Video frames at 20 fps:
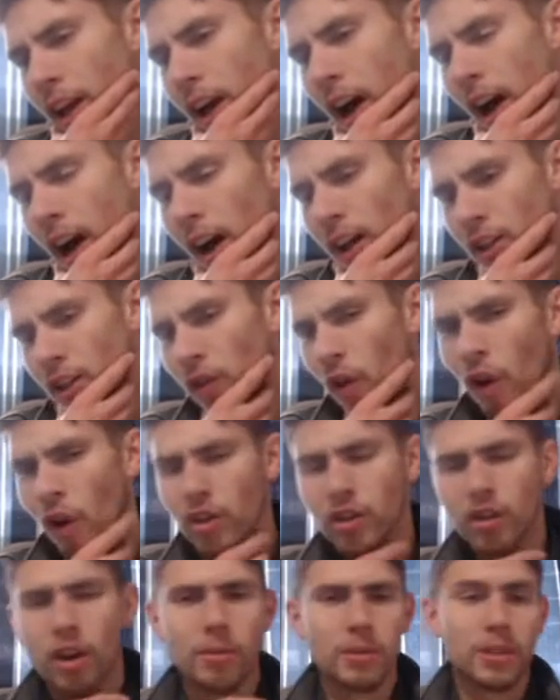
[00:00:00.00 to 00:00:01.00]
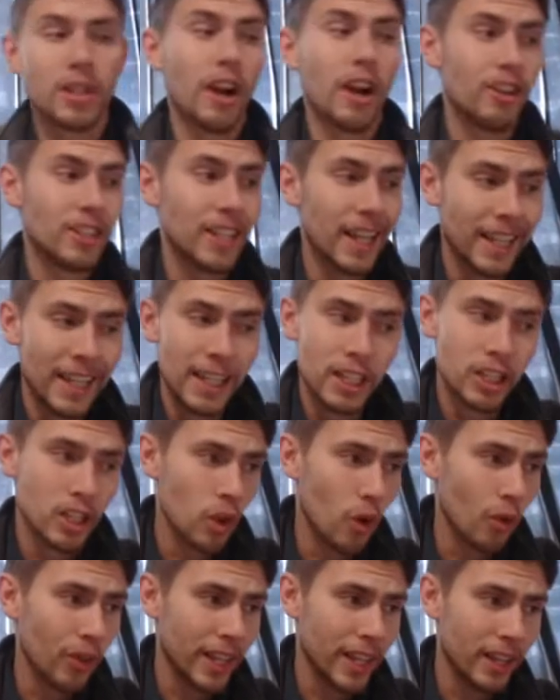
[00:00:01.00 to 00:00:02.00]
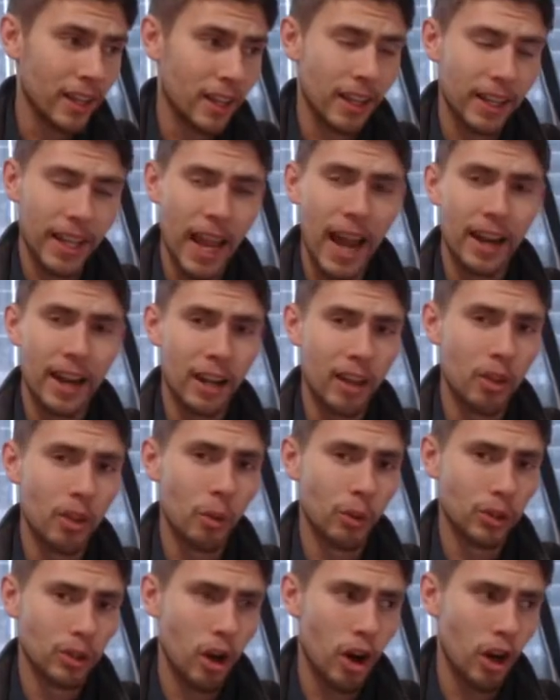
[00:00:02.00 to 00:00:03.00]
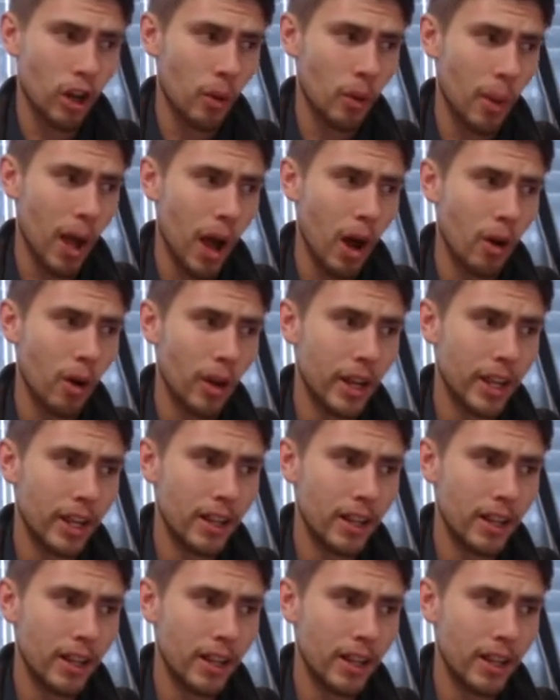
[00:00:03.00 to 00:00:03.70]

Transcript: As far as Tom Steyer saying he's the only candidate that will talk about